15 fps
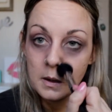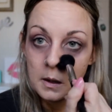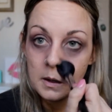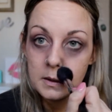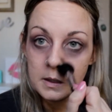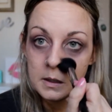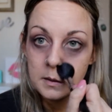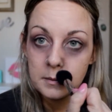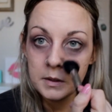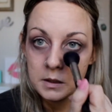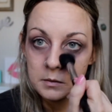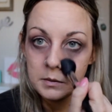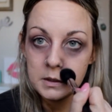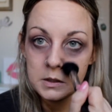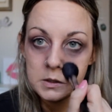And then I'm going
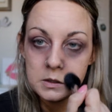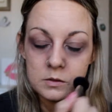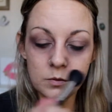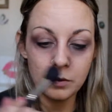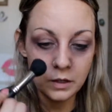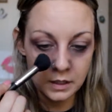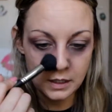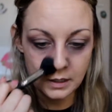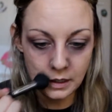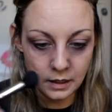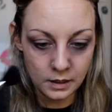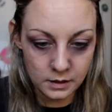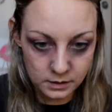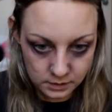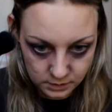to be working
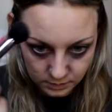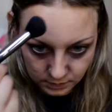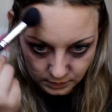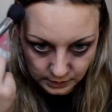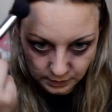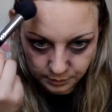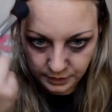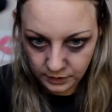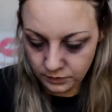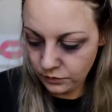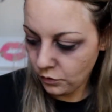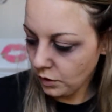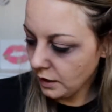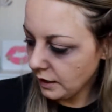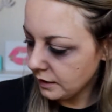on like my
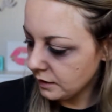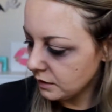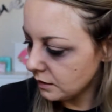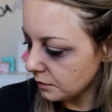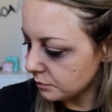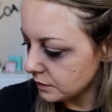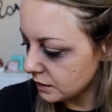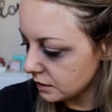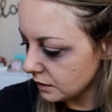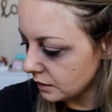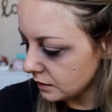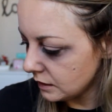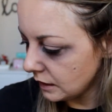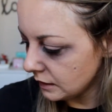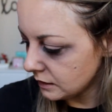forehead. I'm just going
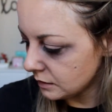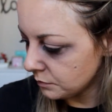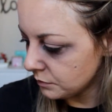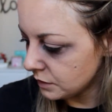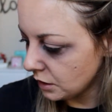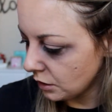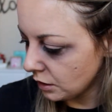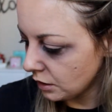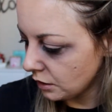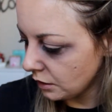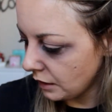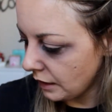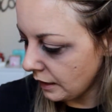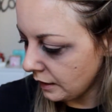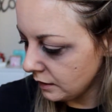to take some dark
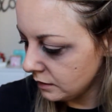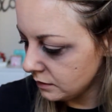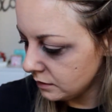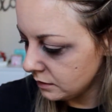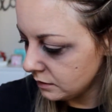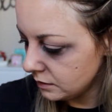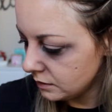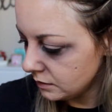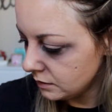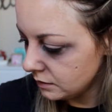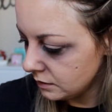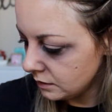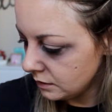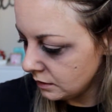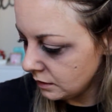grays
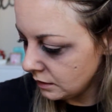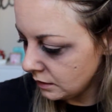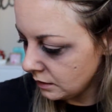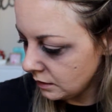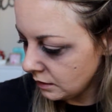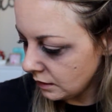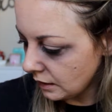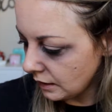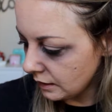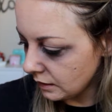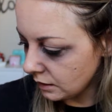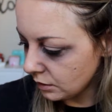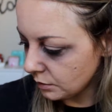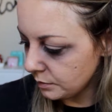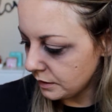and a
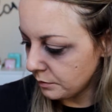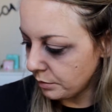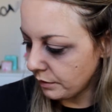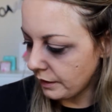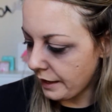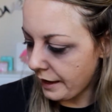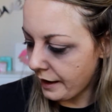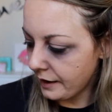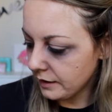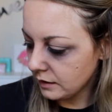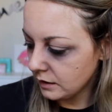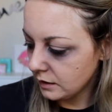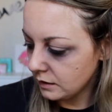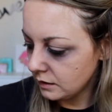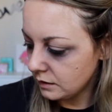little bit of
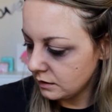black